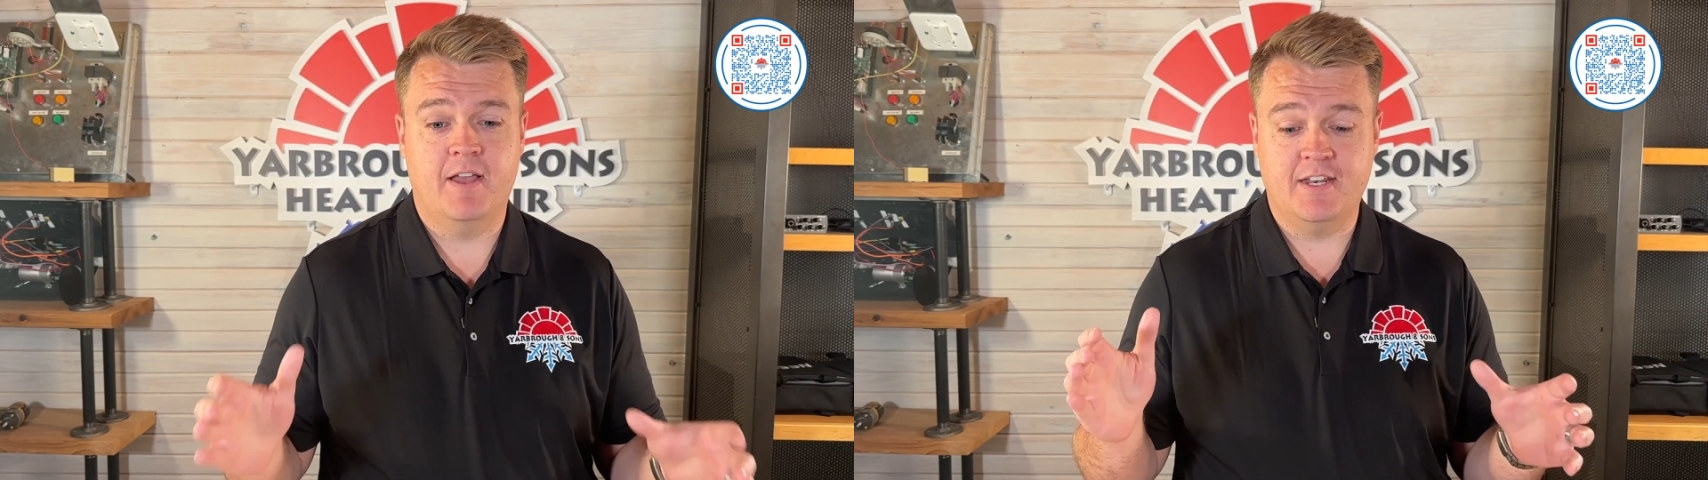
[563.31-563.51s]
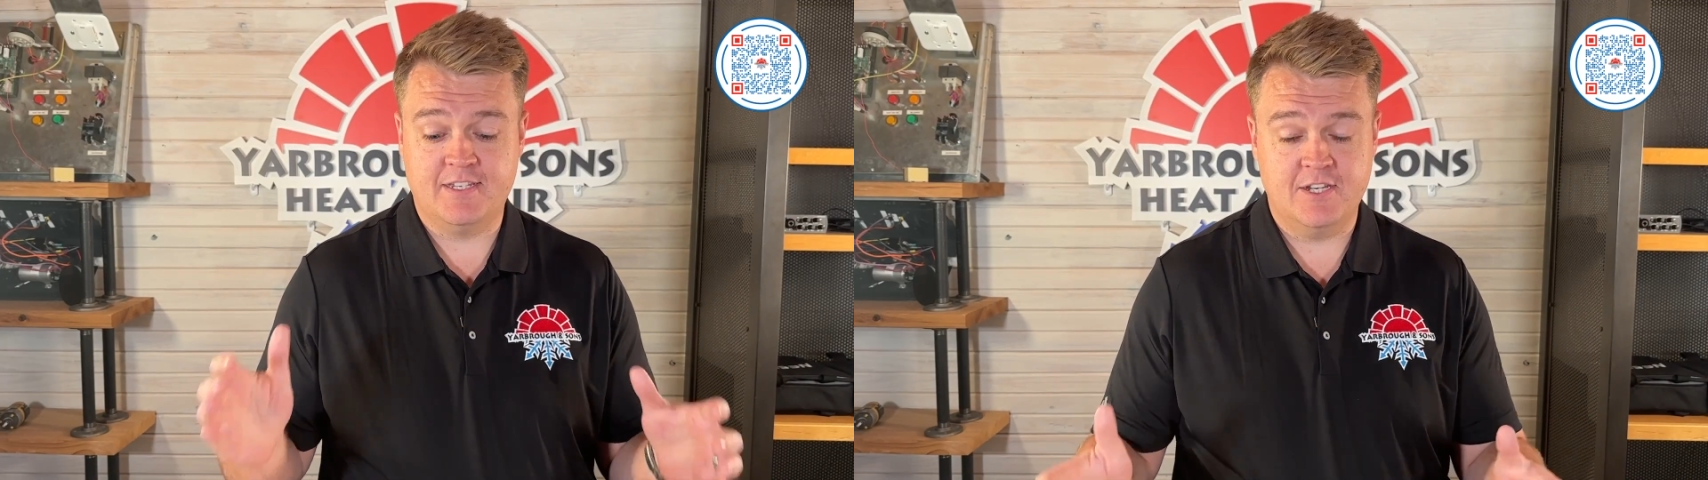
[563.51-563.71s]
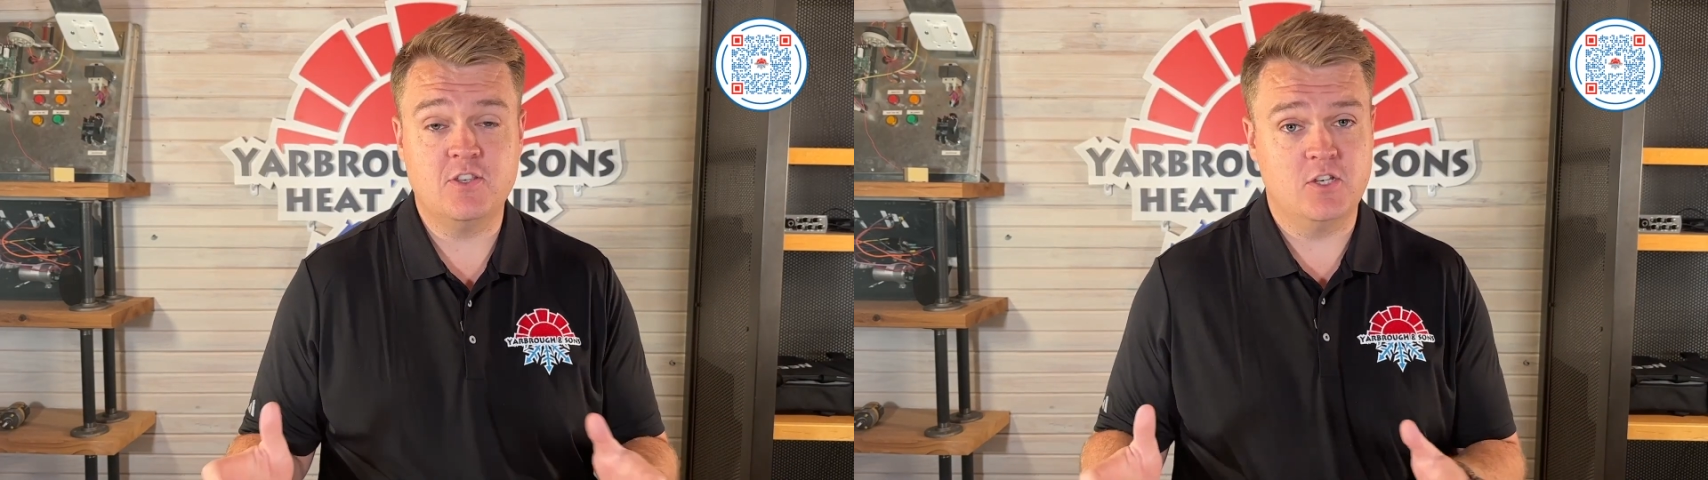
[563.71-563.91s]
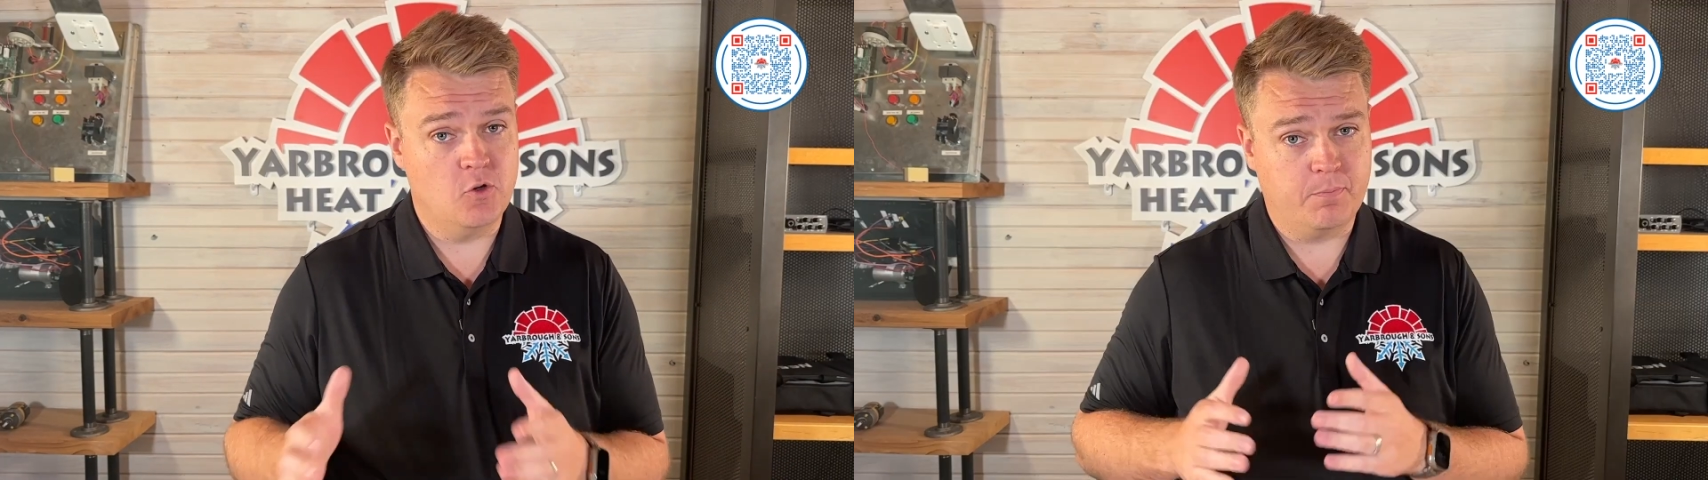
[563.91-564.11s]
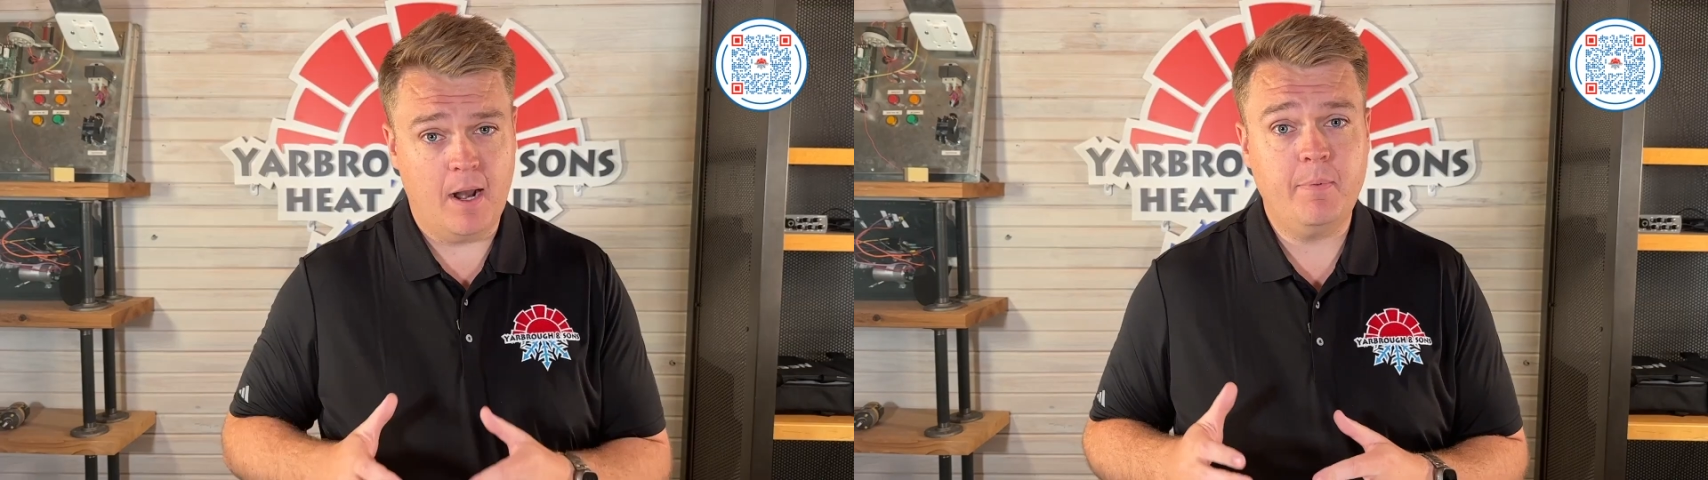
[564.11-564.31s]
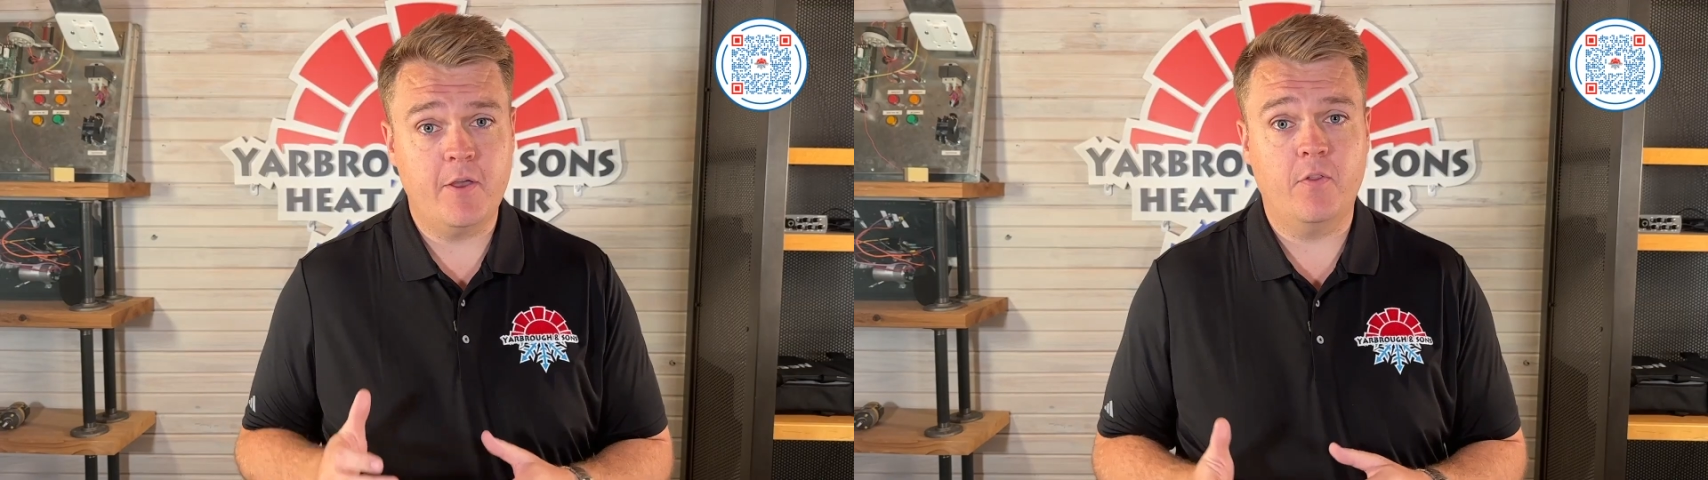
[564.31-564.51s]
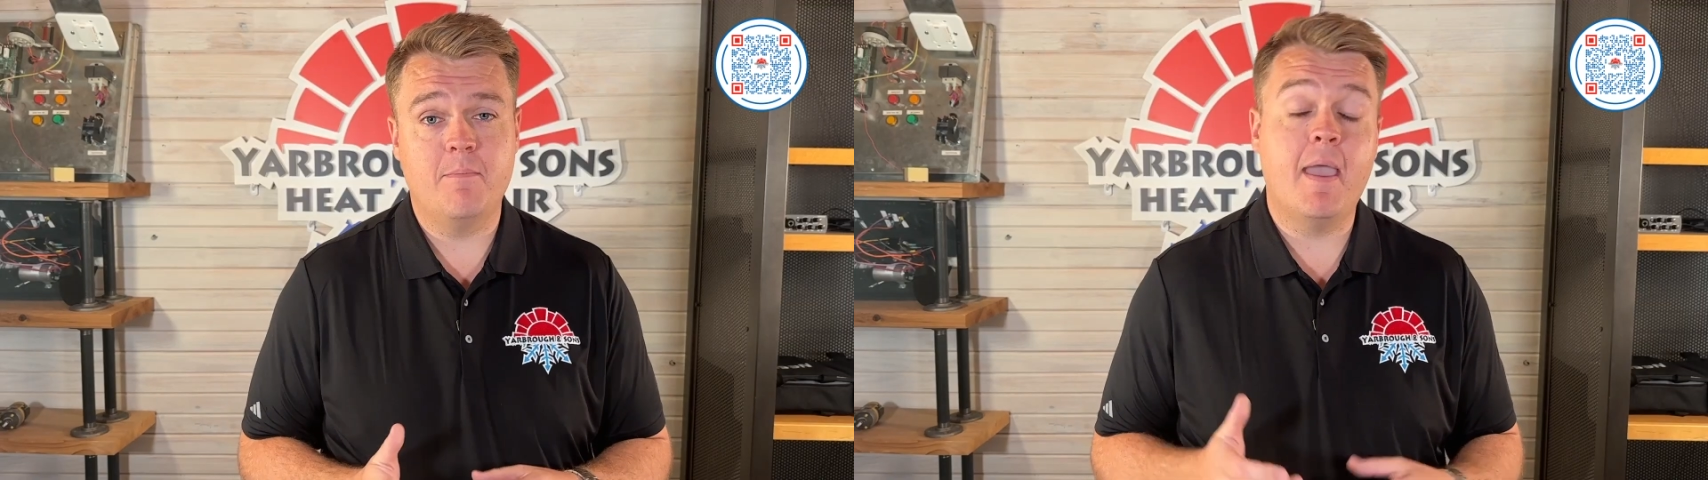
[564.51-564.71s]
a decision that you'll probably only